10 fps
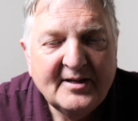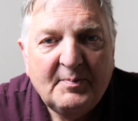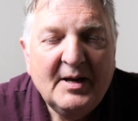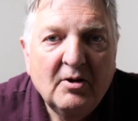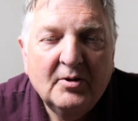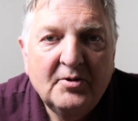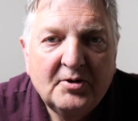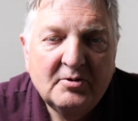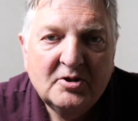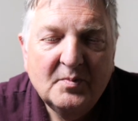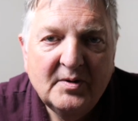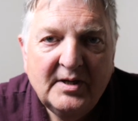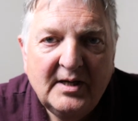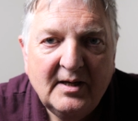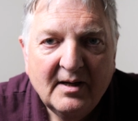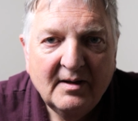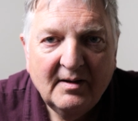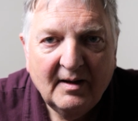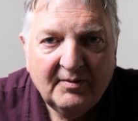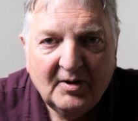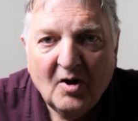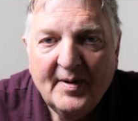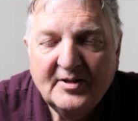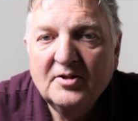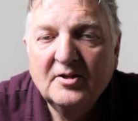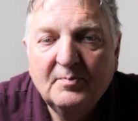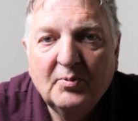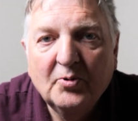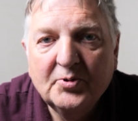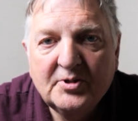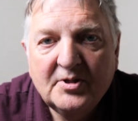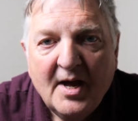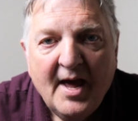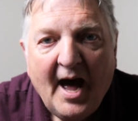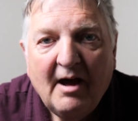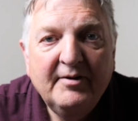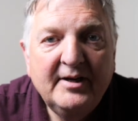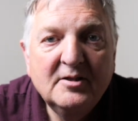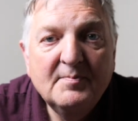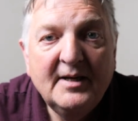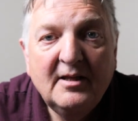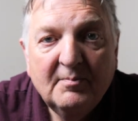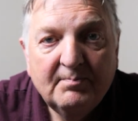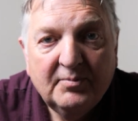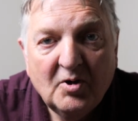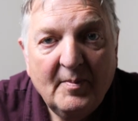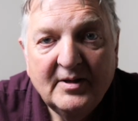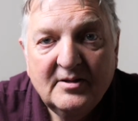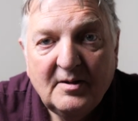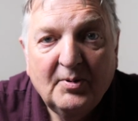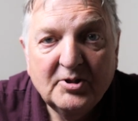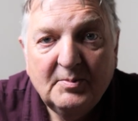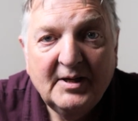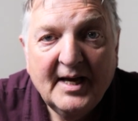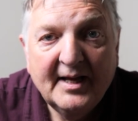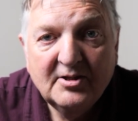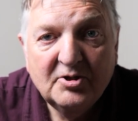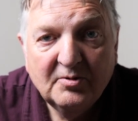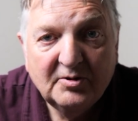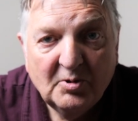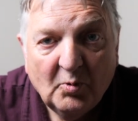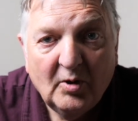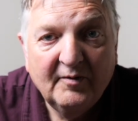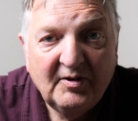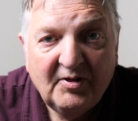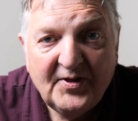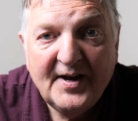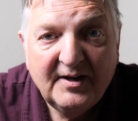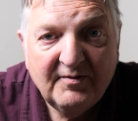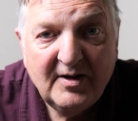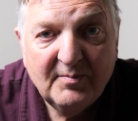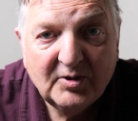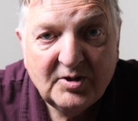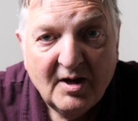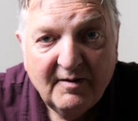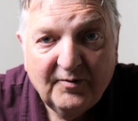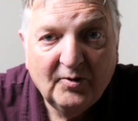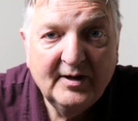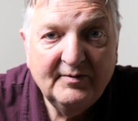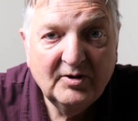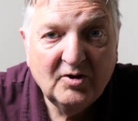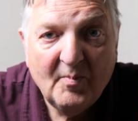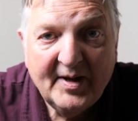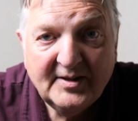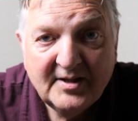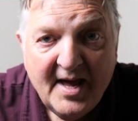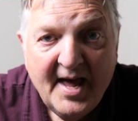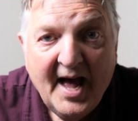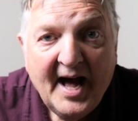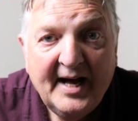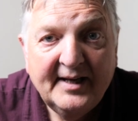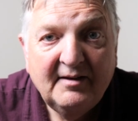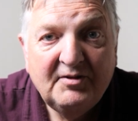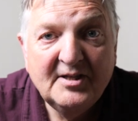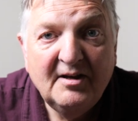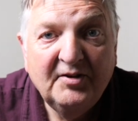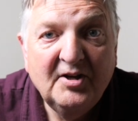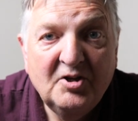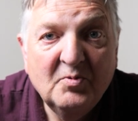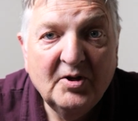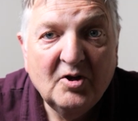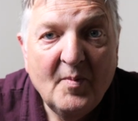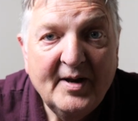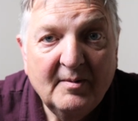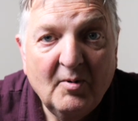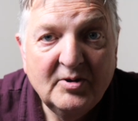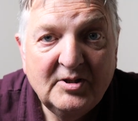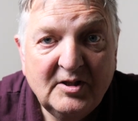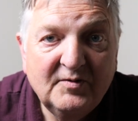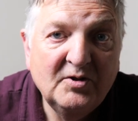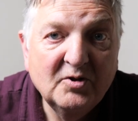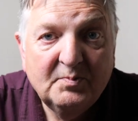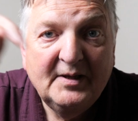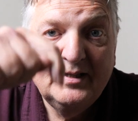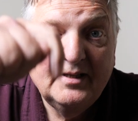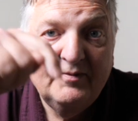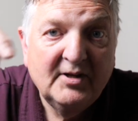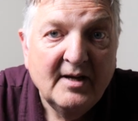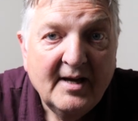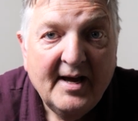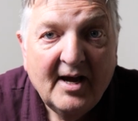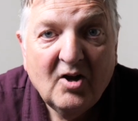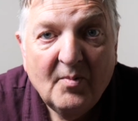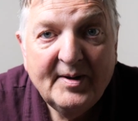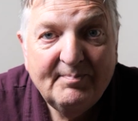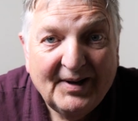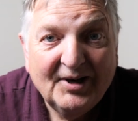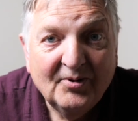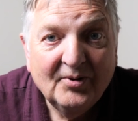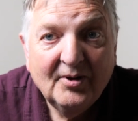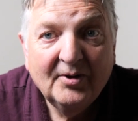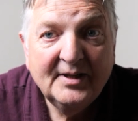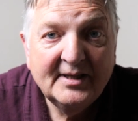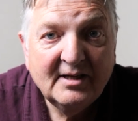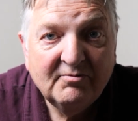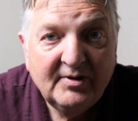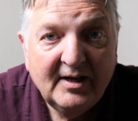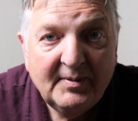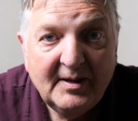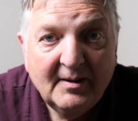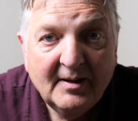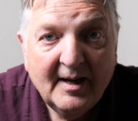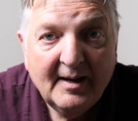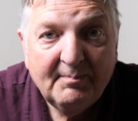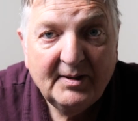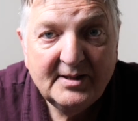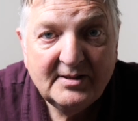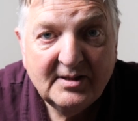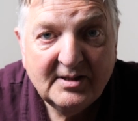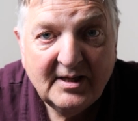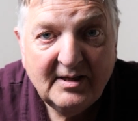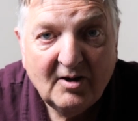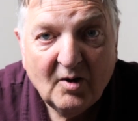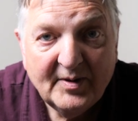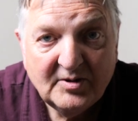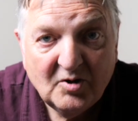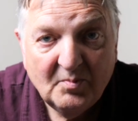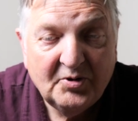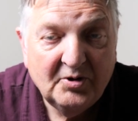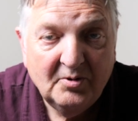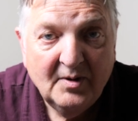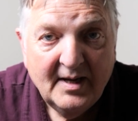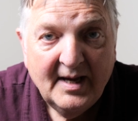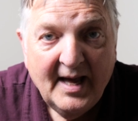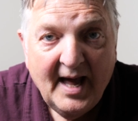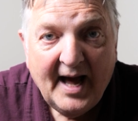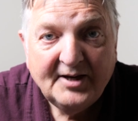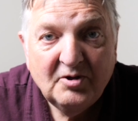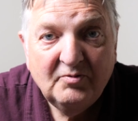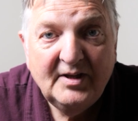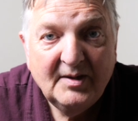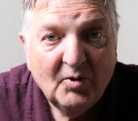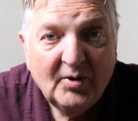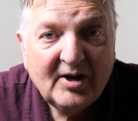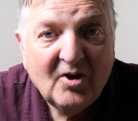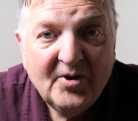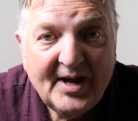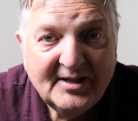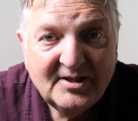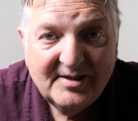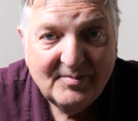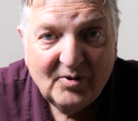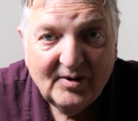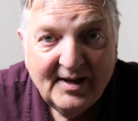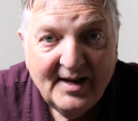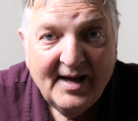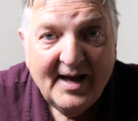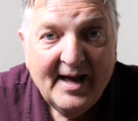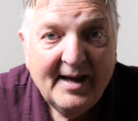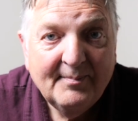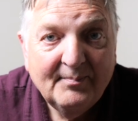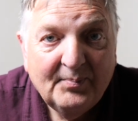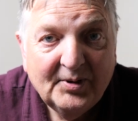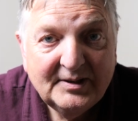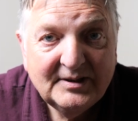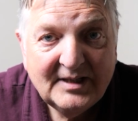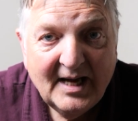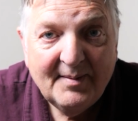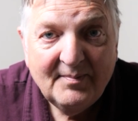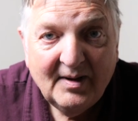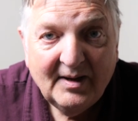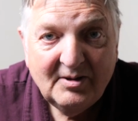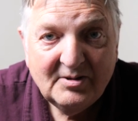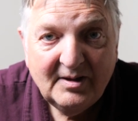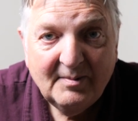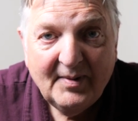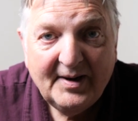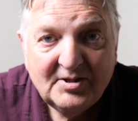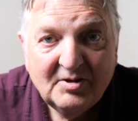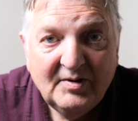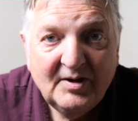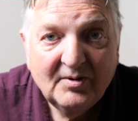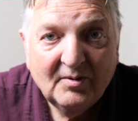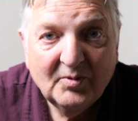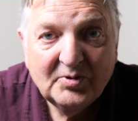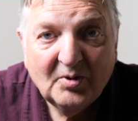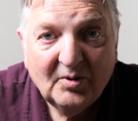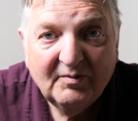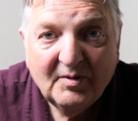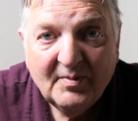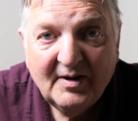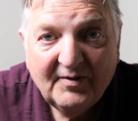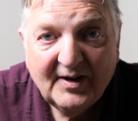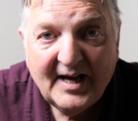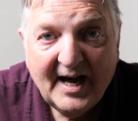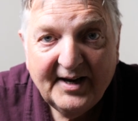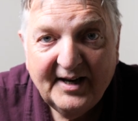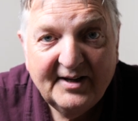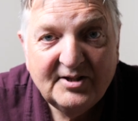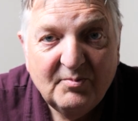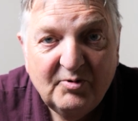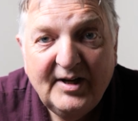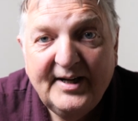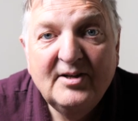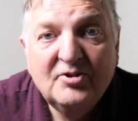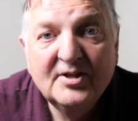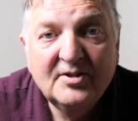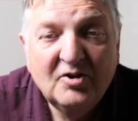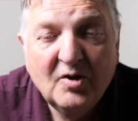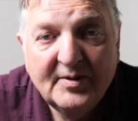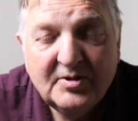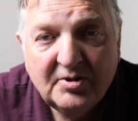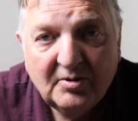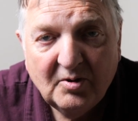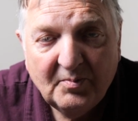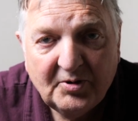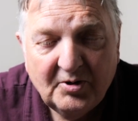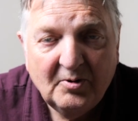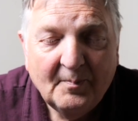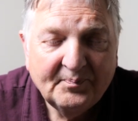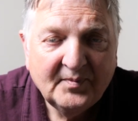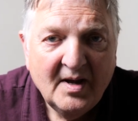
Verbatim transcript: I've been looking through some of the uh, the comments on the posts. I read as many of the comments as I possibly can. So to all of you, thank you very much for leaving the comments. And if there's anything you do want to comment amongst these videos, please leave a, a comment below on this. I'd really be uh, pleased to see your comments come through. I do read them all. I can't answer them all, um, but um, I usually manage to read almost all of them if I can. And there's some really interesting comments come through.